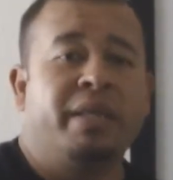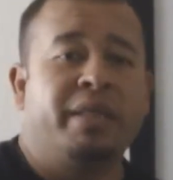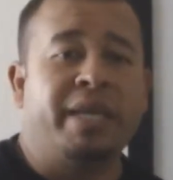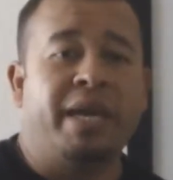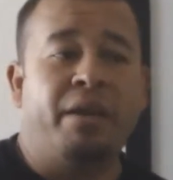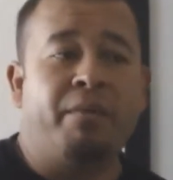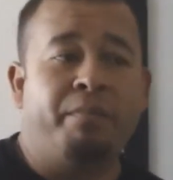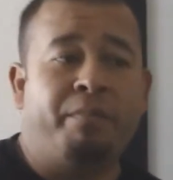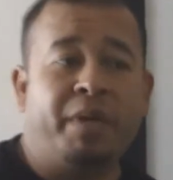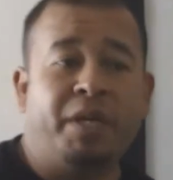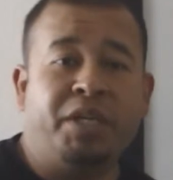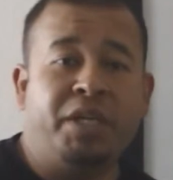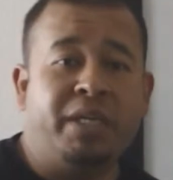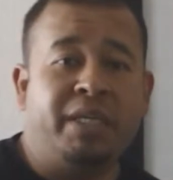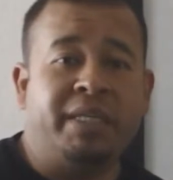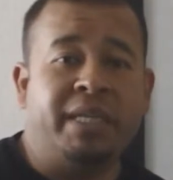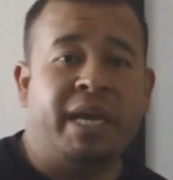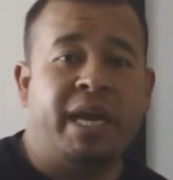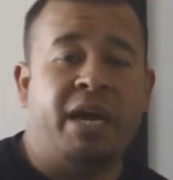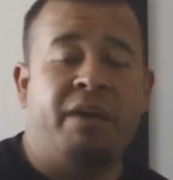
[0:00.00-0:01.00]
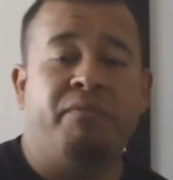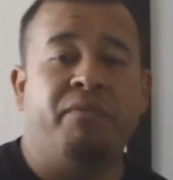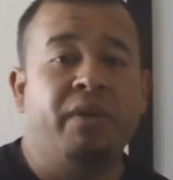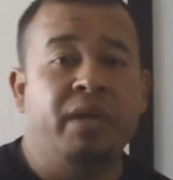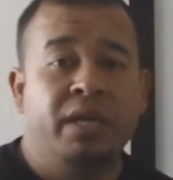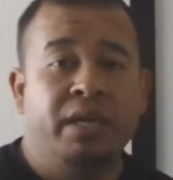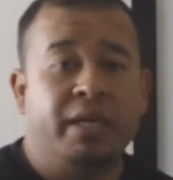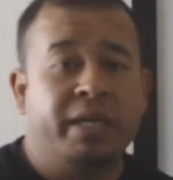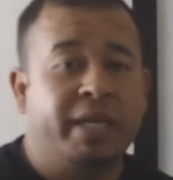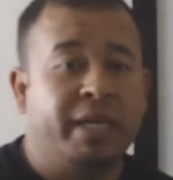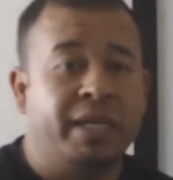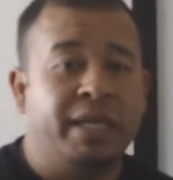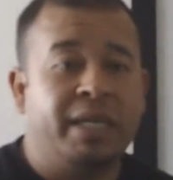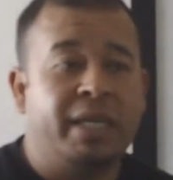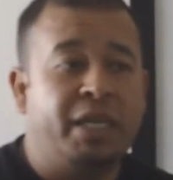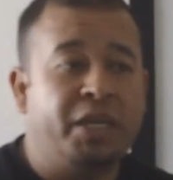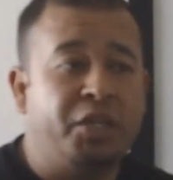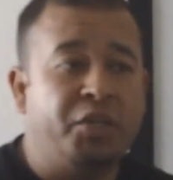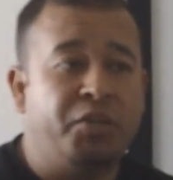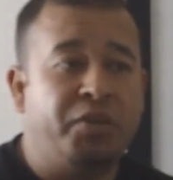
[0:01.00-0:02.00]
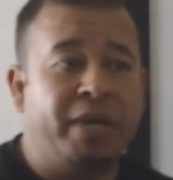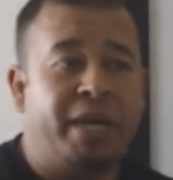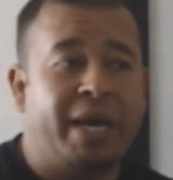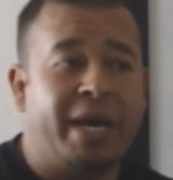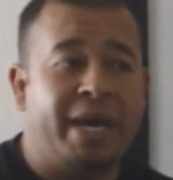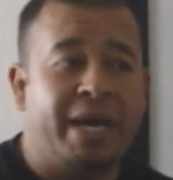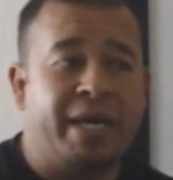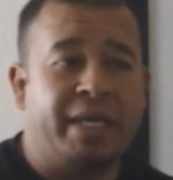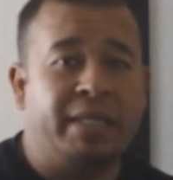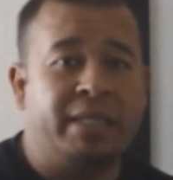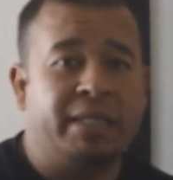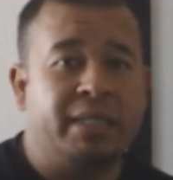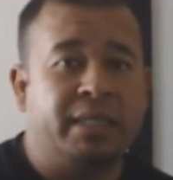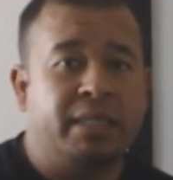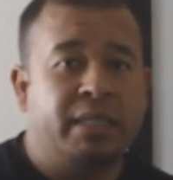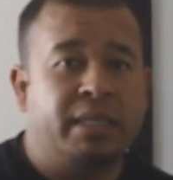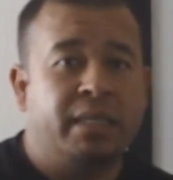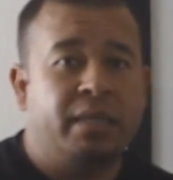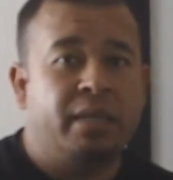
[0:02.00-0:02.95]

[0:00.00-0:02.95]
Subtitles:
That pitching staff can lead you guys,